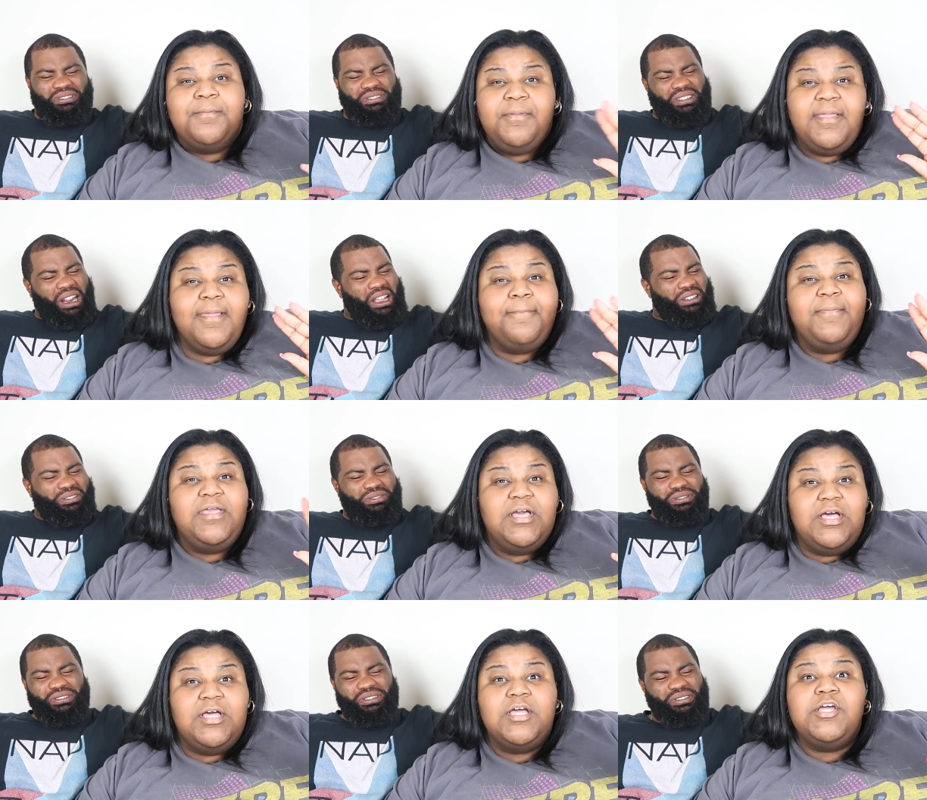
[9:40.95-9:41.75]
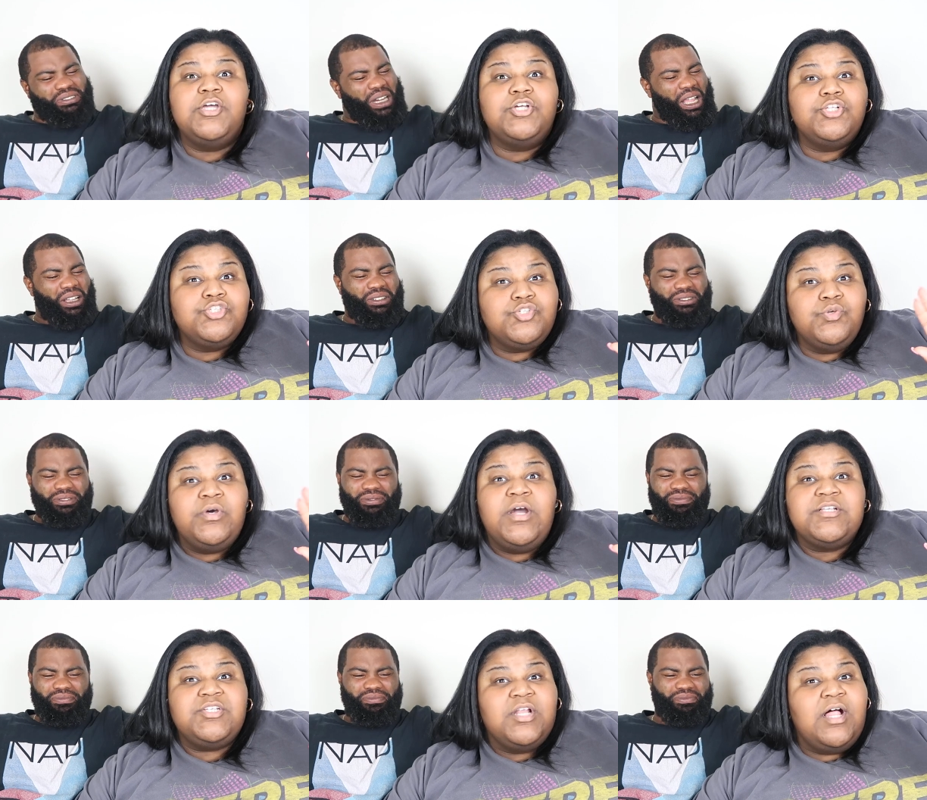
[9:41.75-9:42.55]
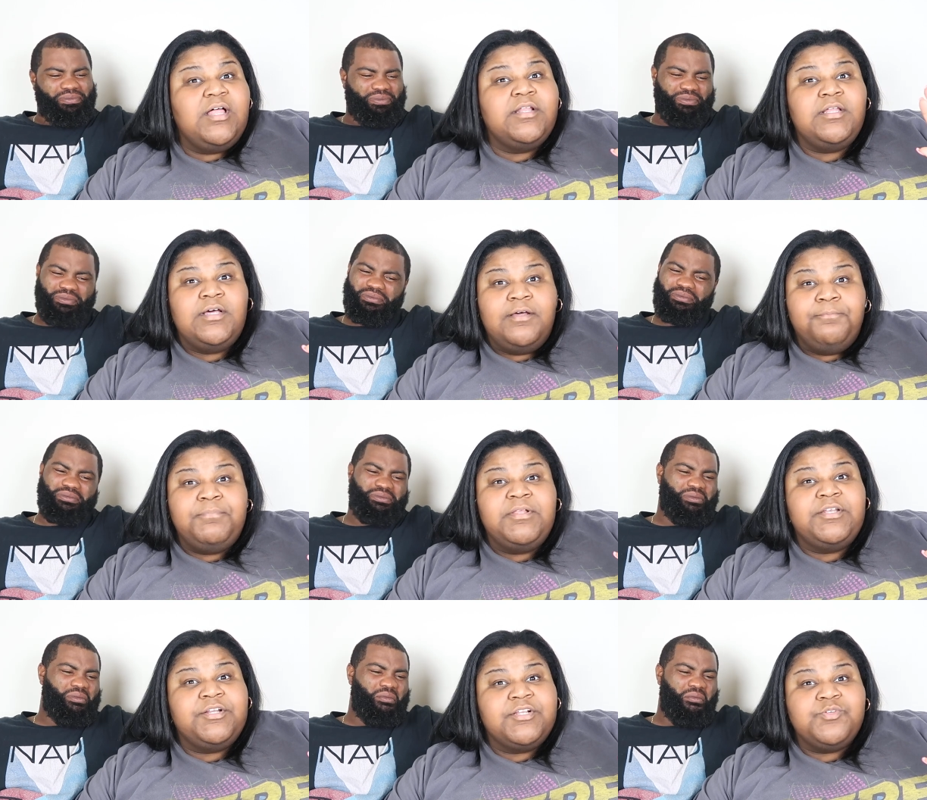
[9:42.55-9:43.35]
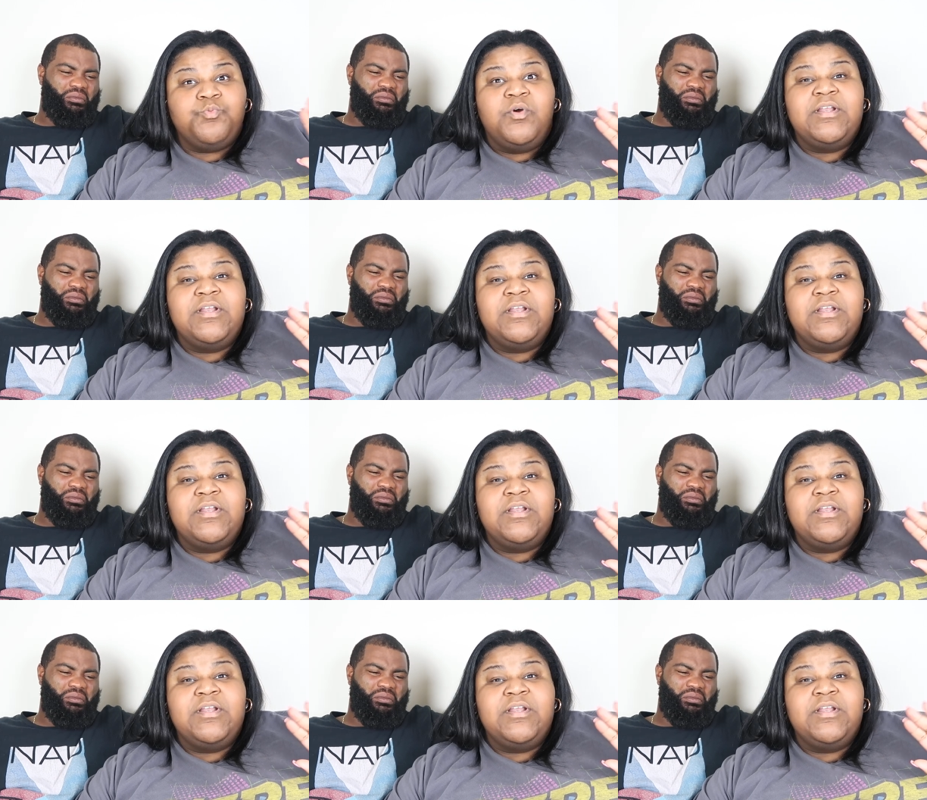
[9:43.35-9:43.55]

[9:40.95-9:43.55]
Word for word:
Speaker 1: I'm getting me a two hundred dollar and up blender,